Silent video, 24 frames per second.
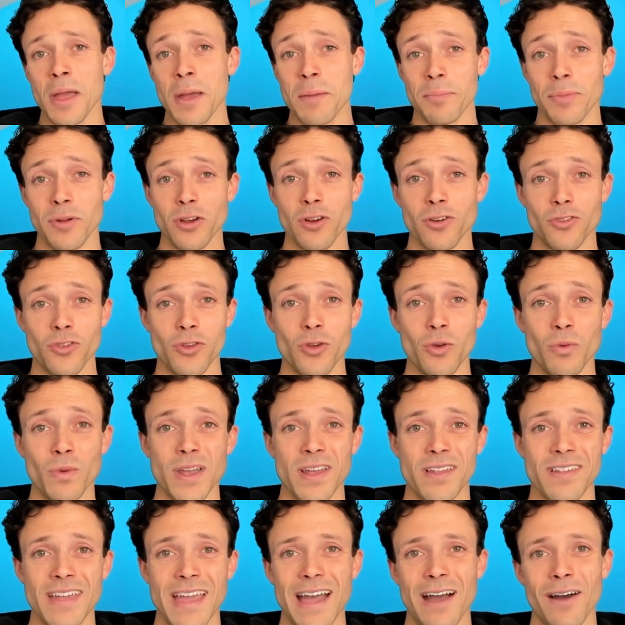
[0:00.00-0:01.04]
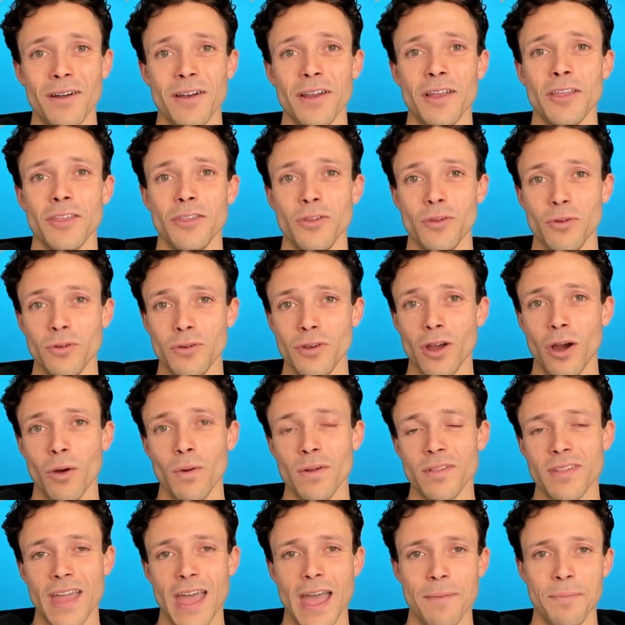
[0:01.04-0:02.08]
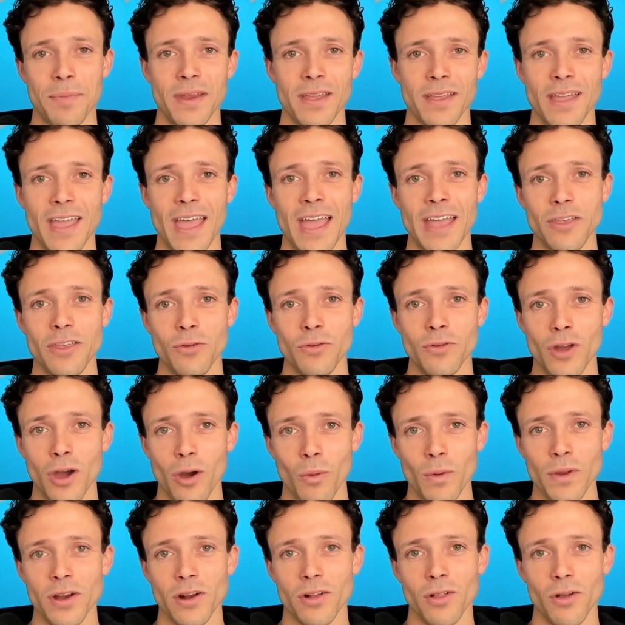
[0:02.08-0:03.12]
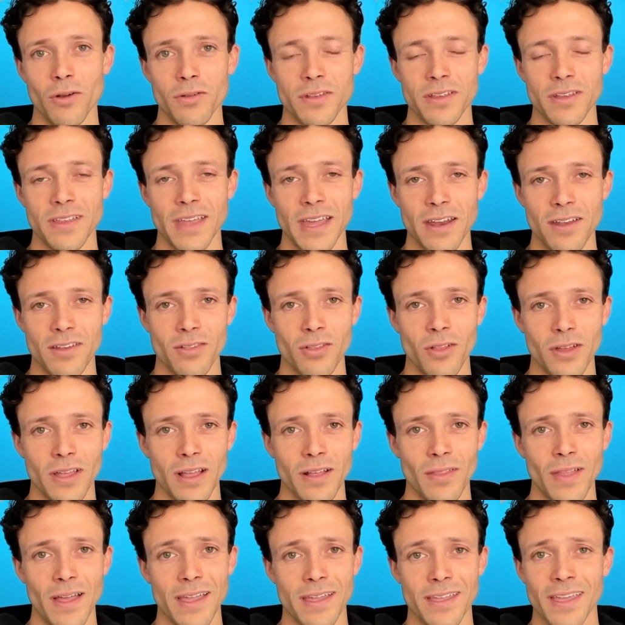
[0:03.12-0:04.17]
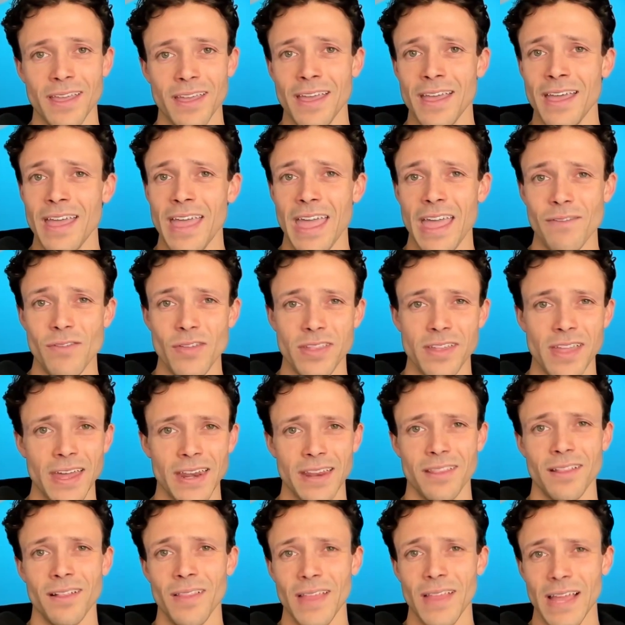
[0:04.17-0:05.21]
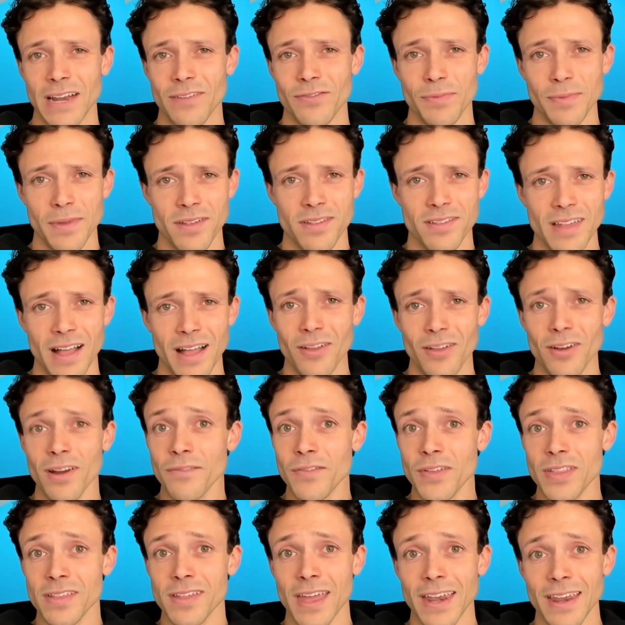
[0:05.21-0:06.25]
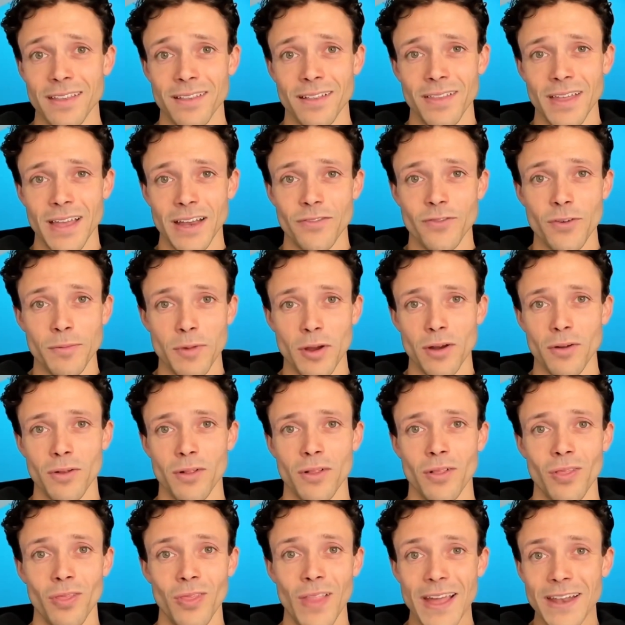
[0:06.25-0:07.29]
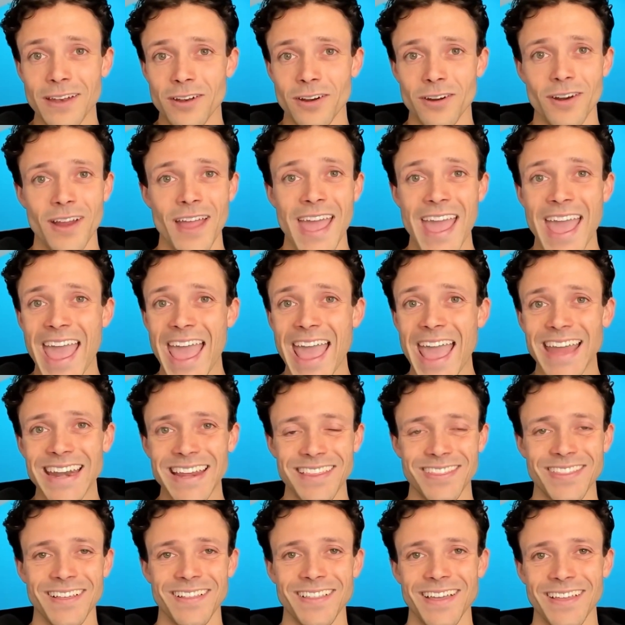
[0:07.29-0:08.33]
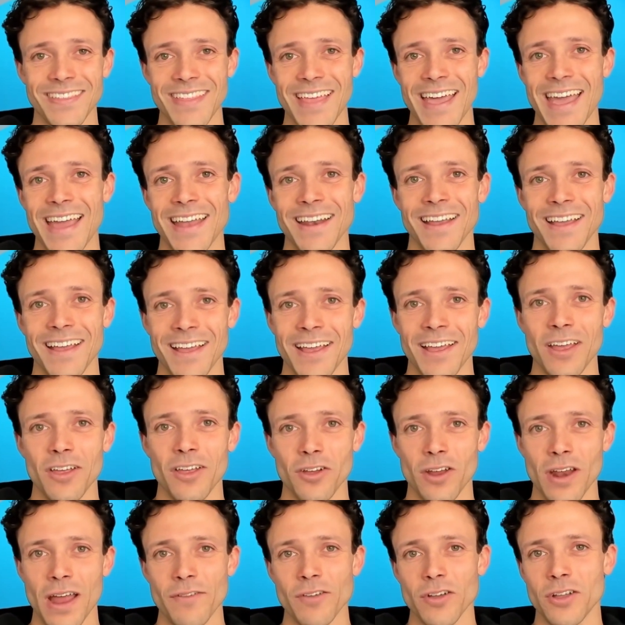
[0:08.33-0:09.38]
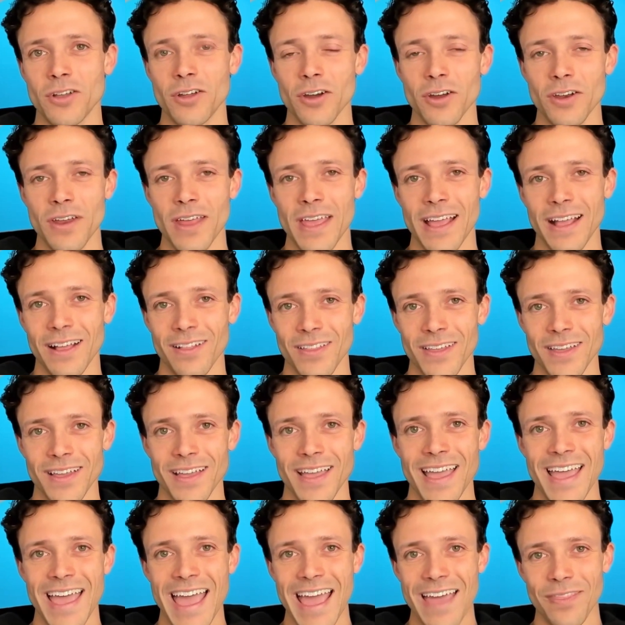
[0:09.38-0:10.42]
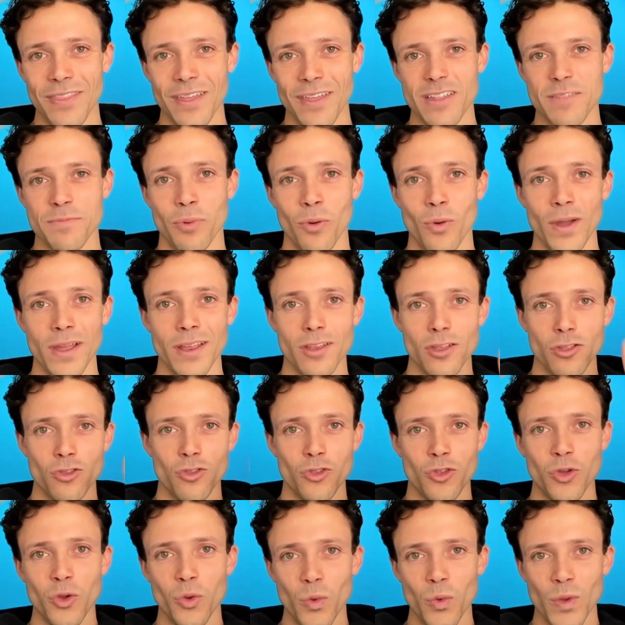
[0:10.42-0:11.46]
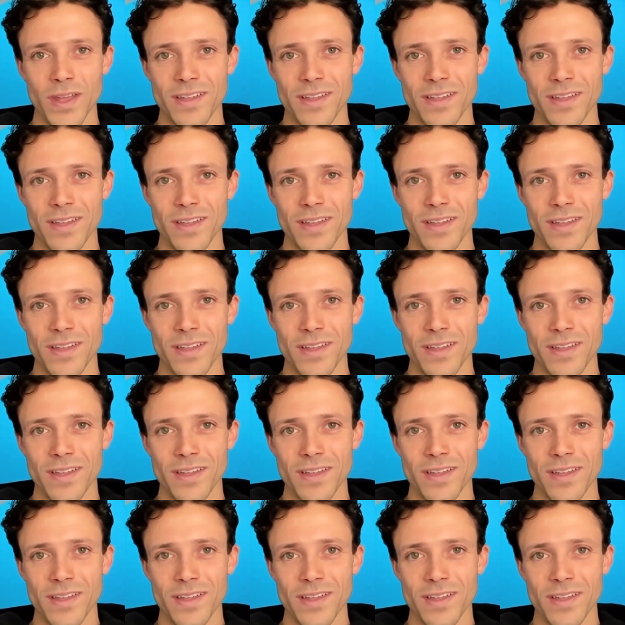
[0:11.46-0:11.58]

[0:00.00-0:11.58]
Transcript: But you're 2 weeks out, you know what's happening and you know what your closing date is looking like. If it's getting delayed from the seller, if it's getting delayed from your lender, anything like that, you're gonna have a good inkling at this point 2 weeks